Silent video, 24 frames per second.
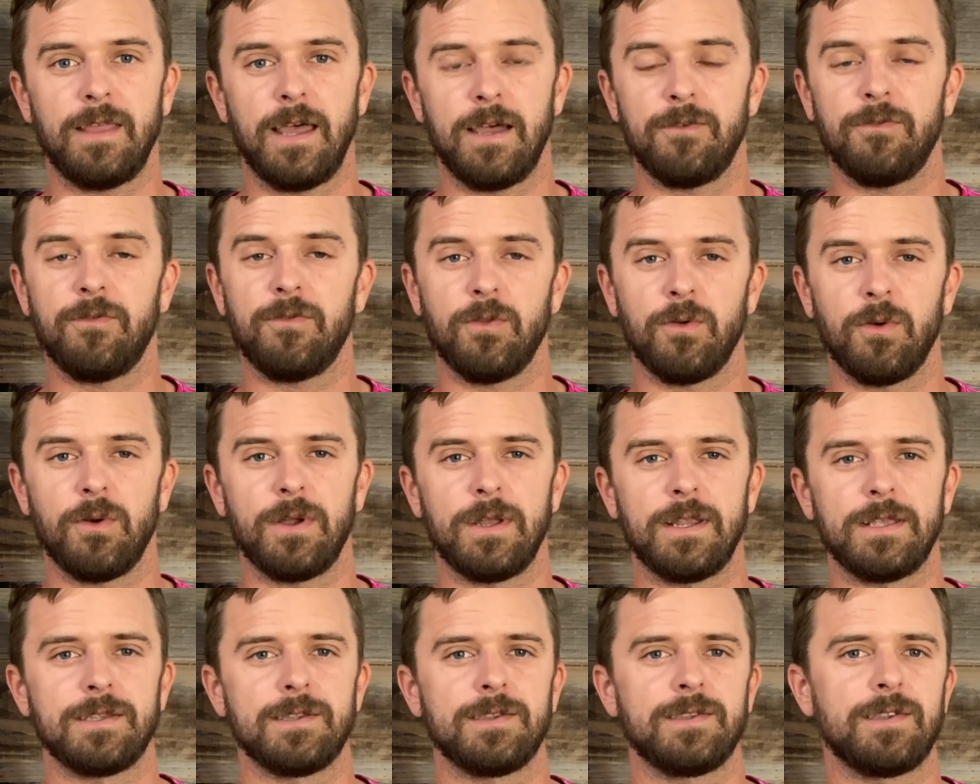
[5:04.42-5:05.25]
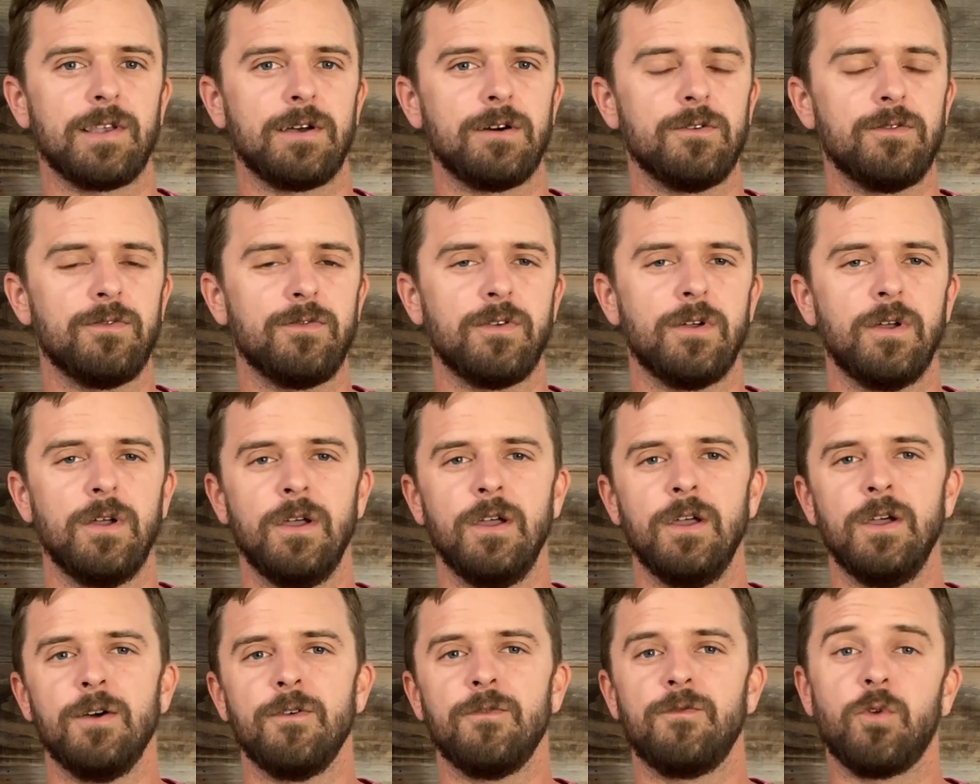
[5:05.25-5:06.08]
that flooring itself.
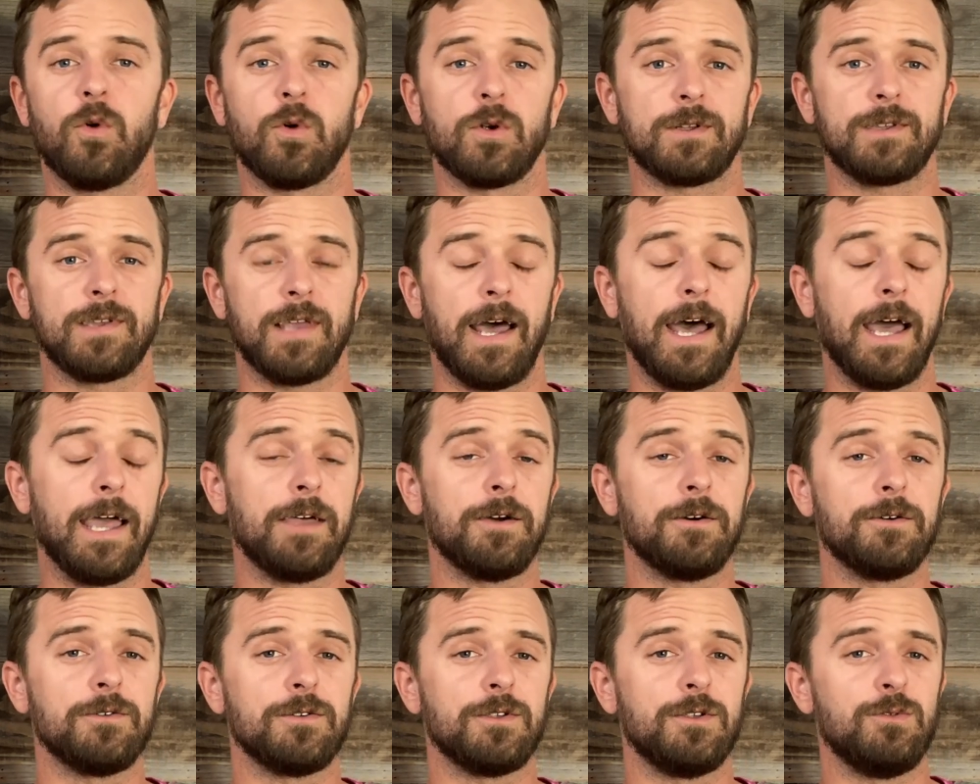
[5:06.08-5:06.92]
For tile,